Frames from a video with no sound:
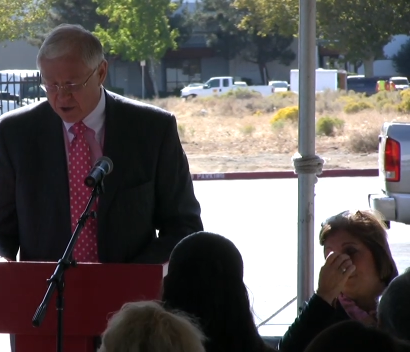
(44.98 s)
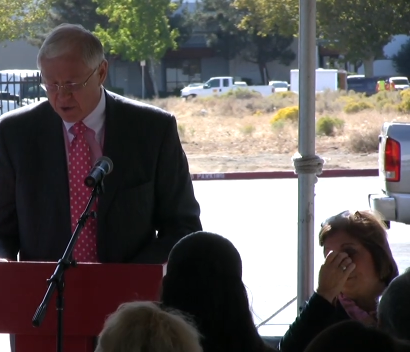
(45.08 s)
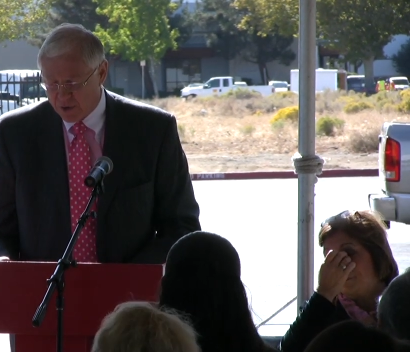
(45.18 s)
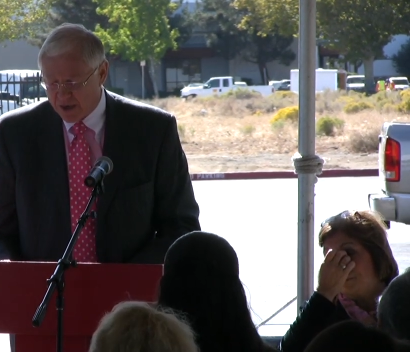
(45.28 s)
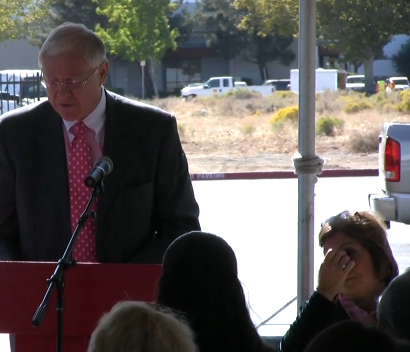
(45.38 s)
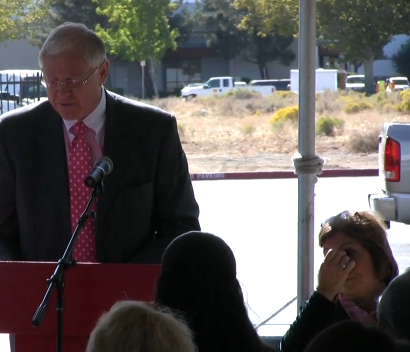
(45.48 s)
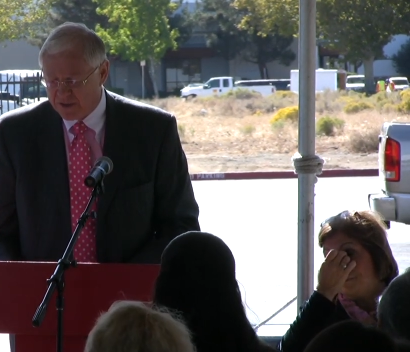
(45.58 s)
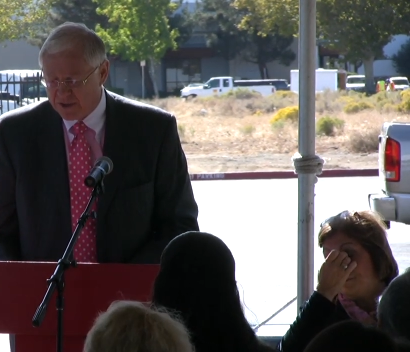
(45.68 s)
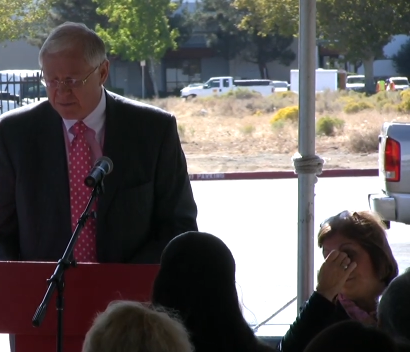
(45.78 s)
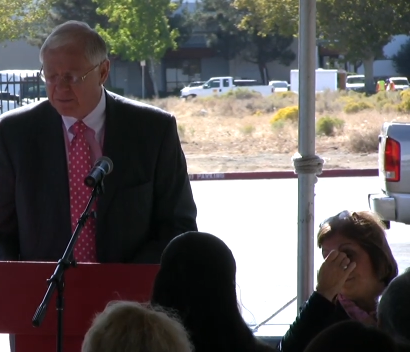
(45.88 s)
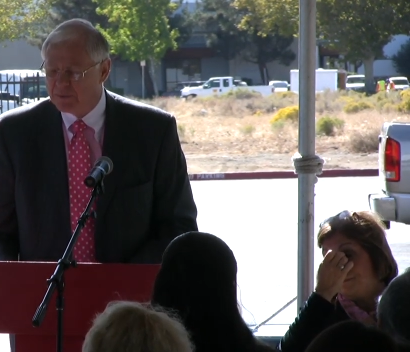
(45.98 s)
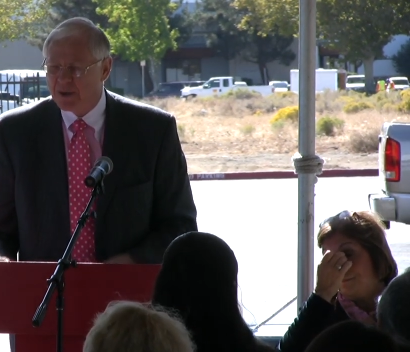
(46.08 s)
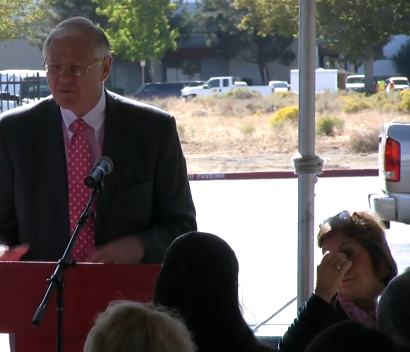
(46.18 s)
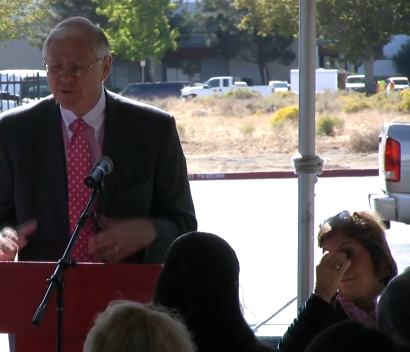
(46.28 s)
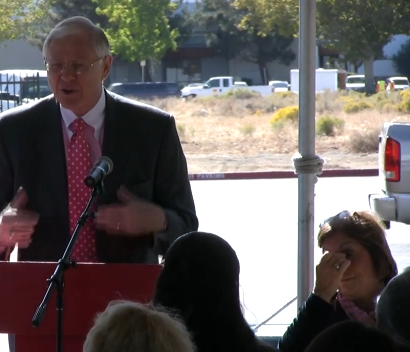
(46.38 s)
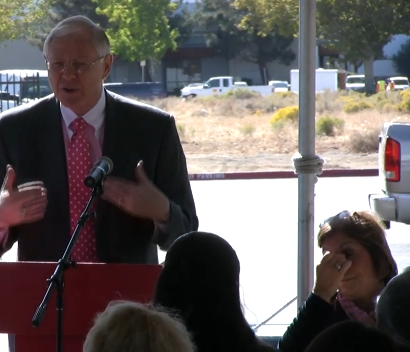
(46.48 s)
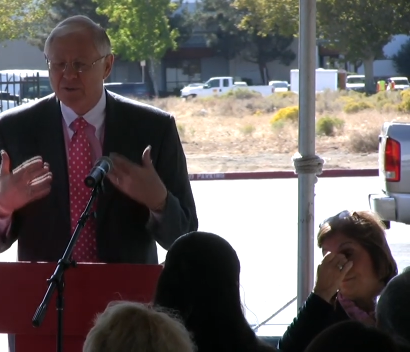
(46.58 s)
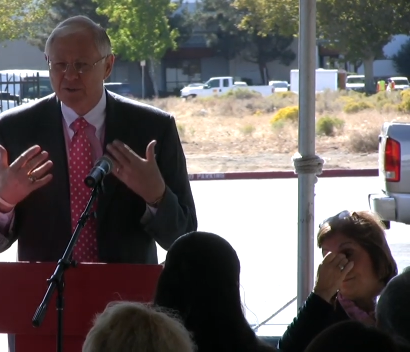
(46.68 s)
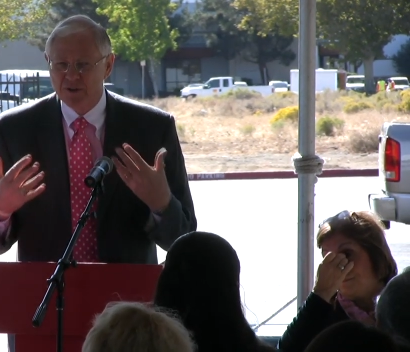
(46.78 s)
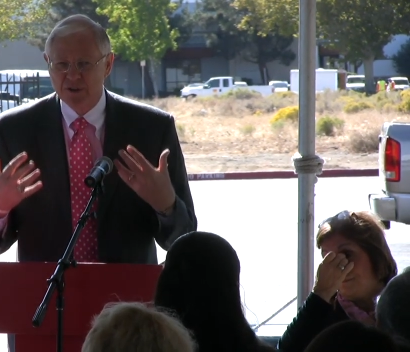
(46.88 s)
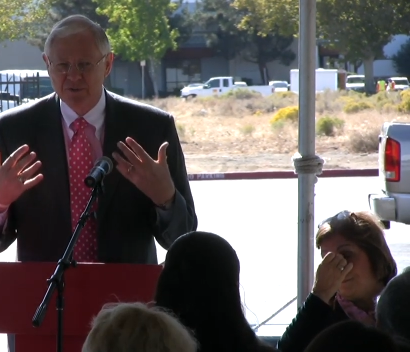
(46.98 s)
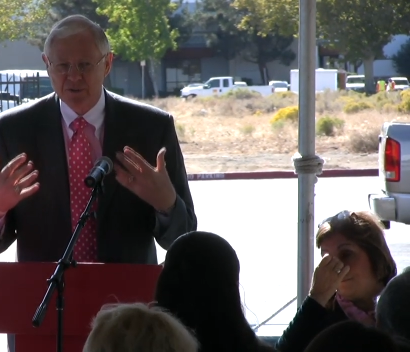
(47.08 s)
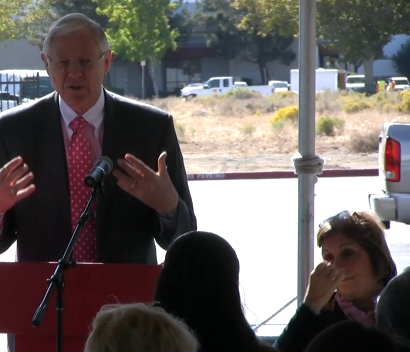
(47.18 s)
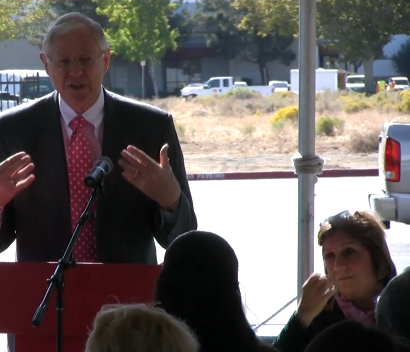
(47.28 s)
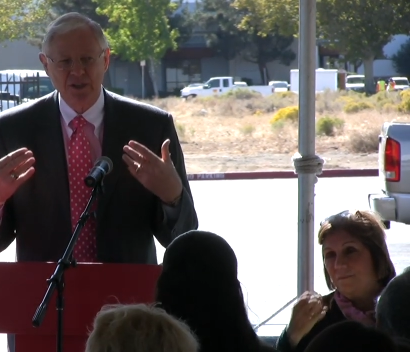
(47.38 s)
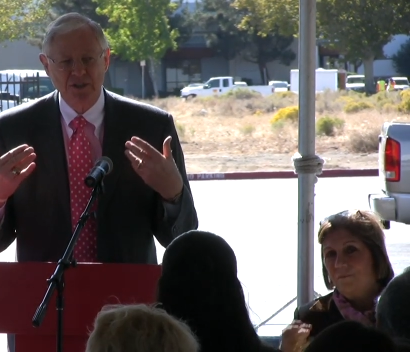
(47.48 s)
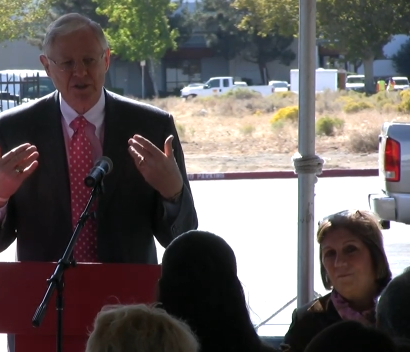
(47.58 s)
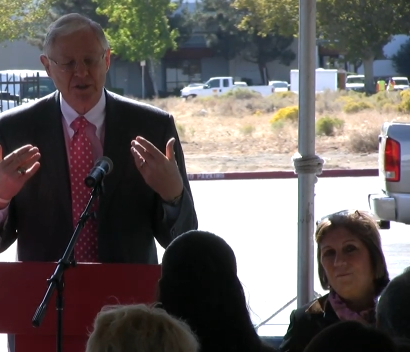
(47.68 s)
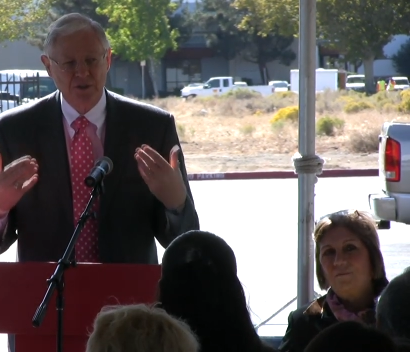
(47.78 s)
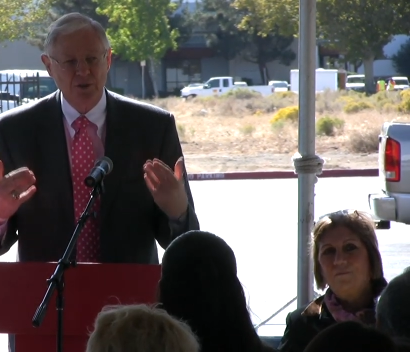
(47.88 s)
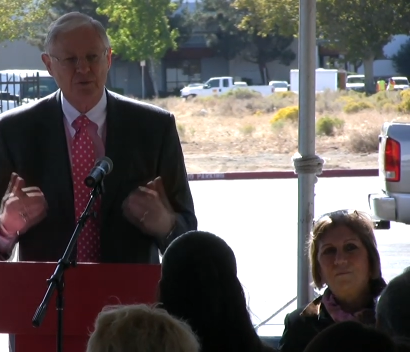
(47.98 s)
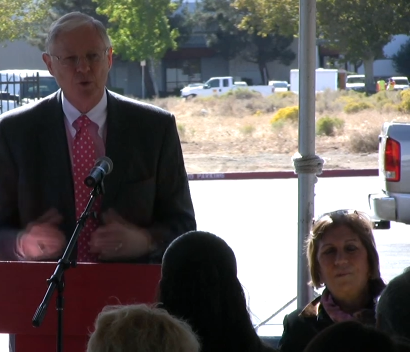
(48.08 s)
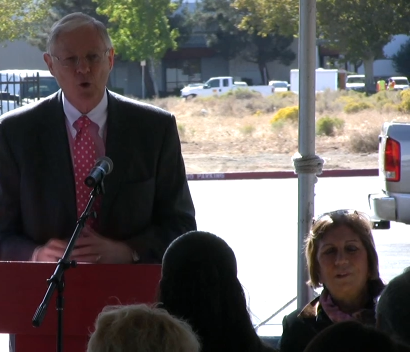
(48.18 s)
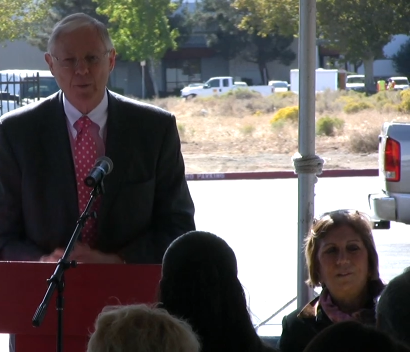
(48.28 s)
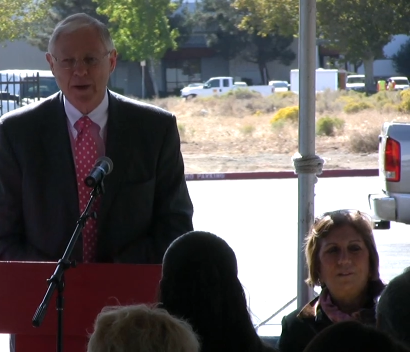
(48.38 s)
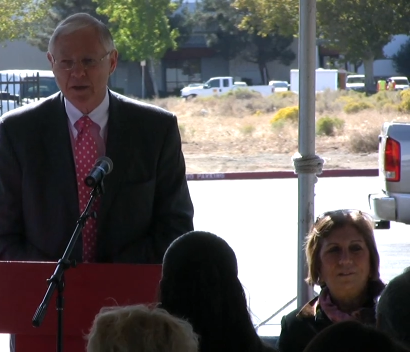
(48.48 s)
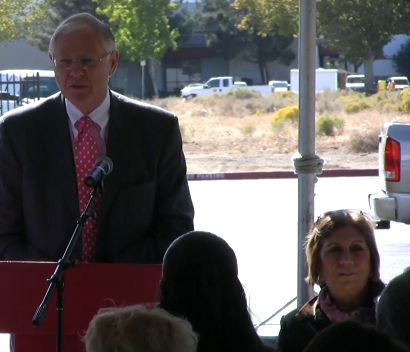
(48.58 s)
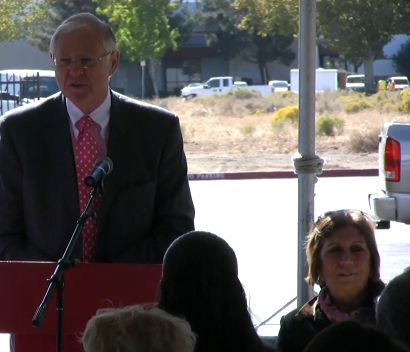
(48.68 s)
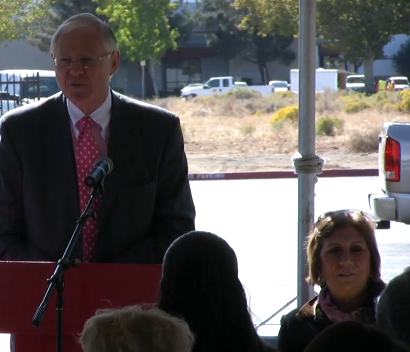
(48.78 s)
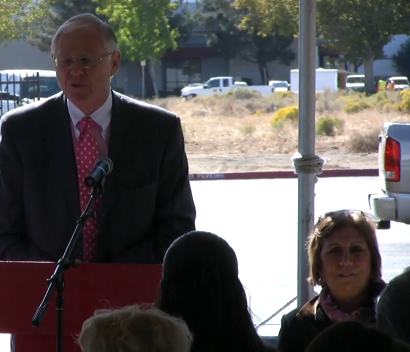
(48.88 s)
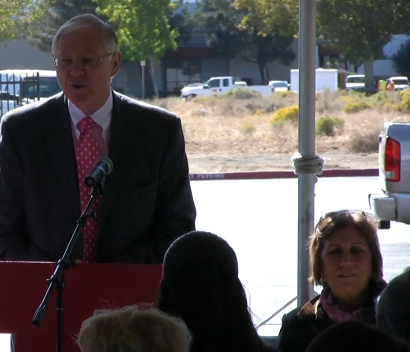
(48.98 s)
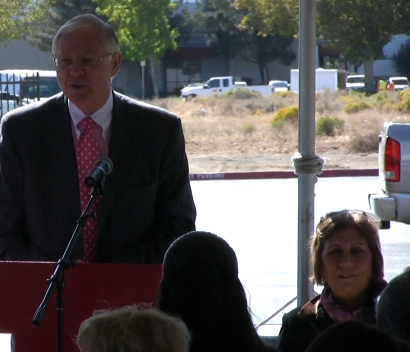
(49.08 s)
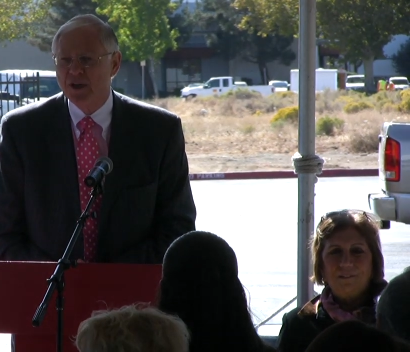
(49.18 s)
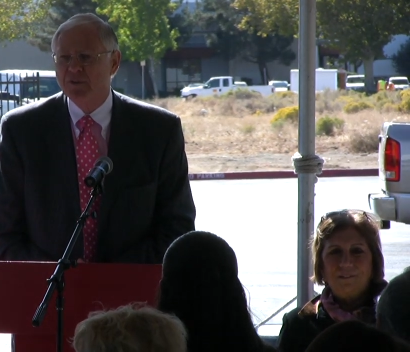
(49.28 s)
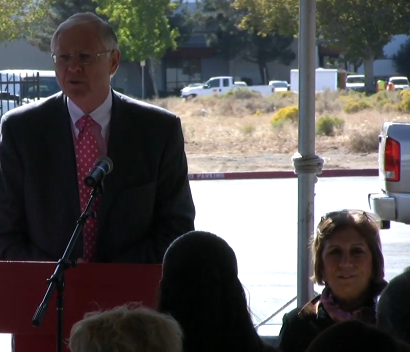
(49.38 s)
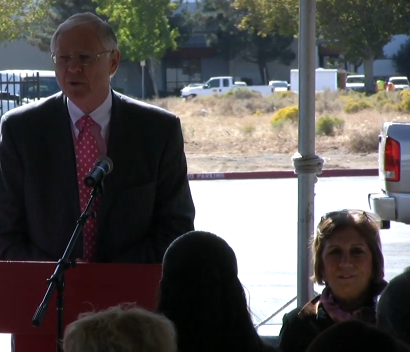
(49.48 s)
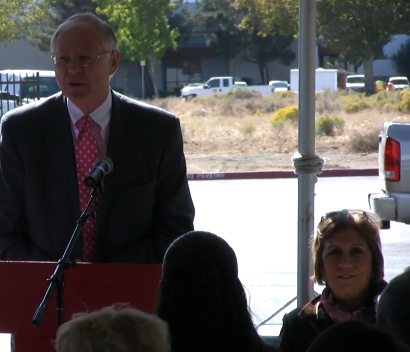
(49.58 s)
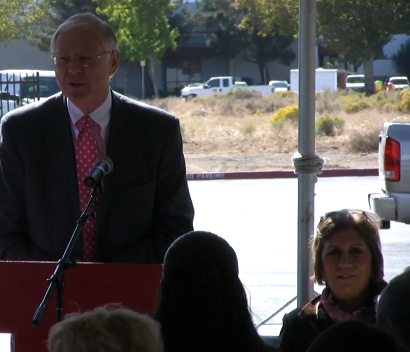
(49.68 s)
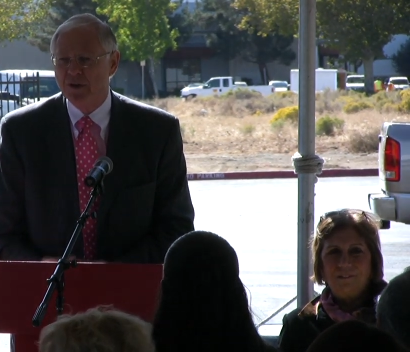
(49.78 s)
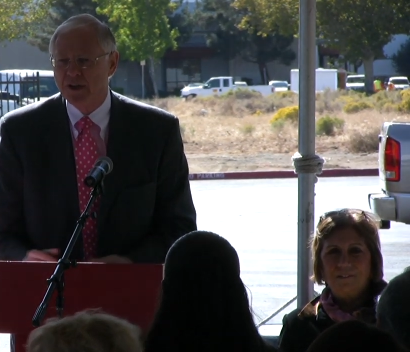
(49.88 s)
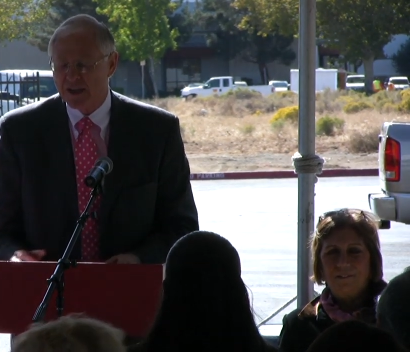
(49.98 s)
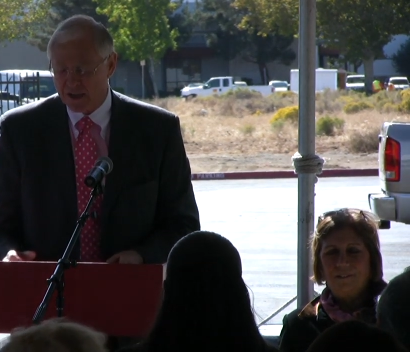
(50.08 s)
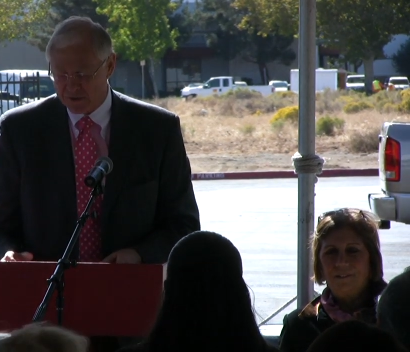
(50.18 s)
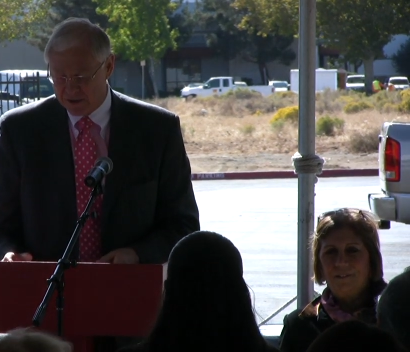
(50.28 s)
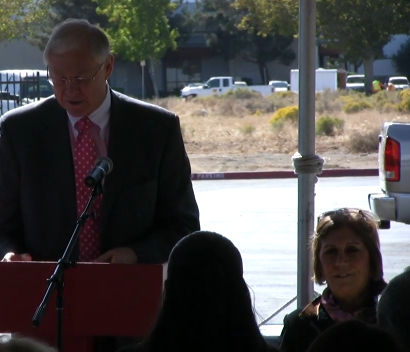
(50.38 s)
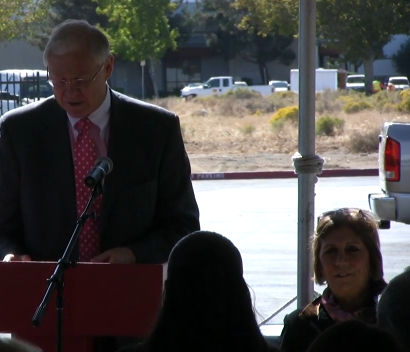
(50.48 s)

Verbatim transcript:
Speaker 1: who have been very, very, very good role models for everyone in our county